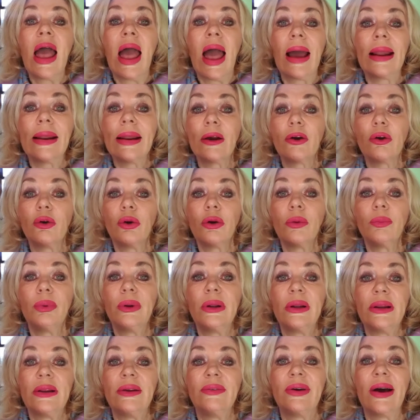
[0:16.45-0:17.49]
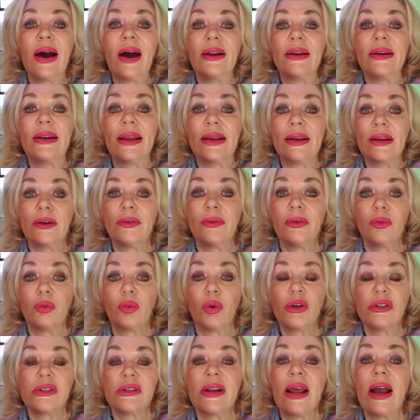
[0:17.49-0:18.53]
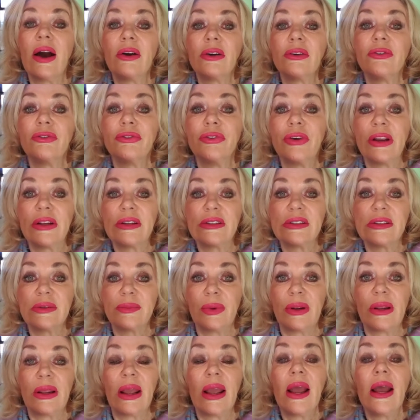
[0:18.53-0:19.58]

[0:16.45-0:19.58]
and I couldn't believe how negative it was and how it affected me.